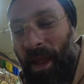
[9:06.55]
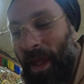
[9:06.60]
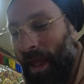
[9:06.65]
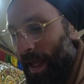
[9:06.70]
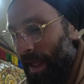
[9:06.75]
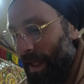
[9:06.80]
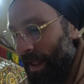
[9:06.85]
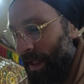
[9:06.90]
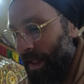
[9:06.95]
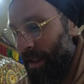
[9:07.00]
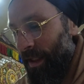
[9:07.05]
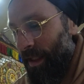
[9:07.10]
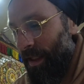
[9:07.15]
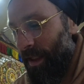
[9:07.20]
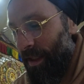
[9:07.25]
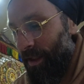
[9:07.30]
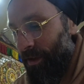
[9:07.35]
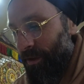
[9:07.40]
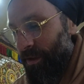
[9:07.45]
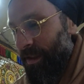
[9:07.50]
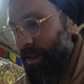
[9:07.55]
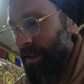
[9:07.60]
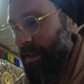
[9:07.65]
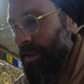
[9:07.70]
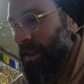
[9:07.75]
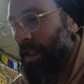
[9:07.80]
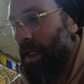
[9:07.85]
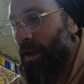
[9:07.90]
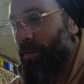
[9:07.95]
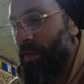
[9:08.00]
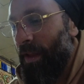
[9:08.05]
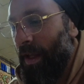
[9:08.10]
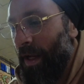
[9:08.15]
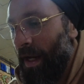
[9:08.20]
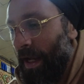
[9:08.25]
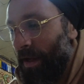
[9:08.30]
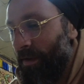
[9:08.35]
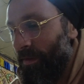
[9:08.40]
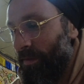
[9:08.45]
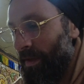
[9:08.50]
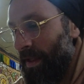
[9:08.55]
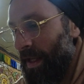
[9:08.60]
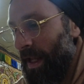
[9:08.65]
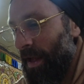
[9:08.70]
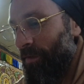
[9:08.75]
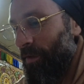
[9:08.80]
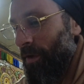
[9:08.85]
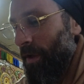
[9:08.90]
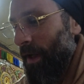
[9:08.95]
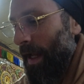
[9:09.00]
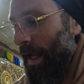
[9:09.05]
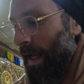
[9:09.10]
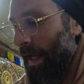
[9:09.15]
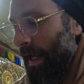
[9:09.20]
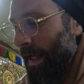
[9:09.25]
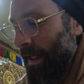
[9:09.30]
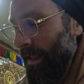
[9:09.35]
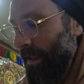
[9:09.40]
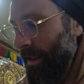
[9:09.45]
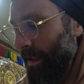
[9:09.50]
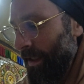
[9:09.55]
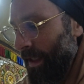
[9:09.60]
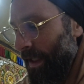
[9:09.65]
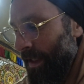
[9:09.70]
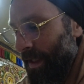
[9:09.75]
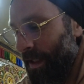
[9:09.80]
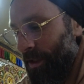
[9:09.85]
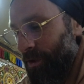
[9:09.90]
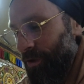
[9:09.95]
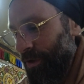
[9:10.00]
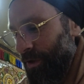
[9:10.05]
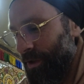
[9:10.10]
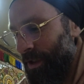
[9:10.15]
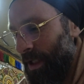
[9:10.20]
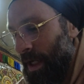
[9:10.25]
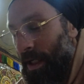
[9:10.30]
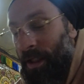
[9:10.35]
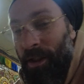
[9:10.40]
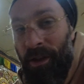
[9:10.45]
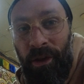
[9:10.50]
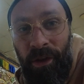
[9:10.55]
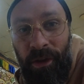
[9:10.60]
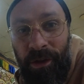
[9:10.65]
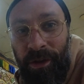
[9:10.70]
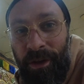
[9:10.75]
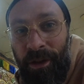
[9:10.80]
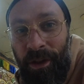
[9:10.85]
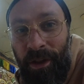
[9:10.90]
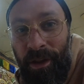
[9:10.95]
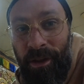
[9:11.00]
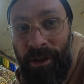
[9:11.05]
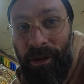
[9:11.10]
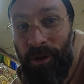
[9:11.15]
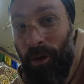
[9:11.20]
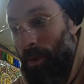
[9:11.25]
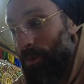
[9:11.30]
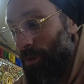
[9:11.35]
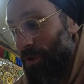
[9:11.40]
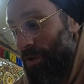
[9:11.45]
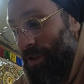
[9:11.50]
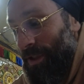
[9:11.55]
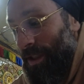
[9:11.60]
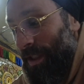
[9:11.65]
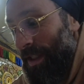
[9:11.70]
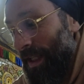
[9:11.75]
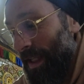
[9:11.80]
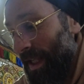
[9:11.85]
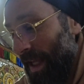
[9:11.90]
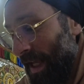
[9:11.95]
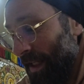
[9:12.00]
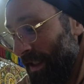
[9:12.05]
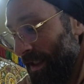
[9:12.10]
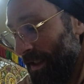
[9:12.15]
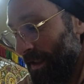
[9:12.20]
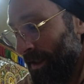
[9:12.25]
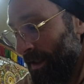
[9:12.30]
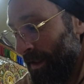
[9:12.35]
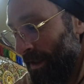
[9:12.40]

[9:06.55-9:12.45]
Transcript: and there's this stuff that I never had that just kind of looks good, so I'm just gonna get it.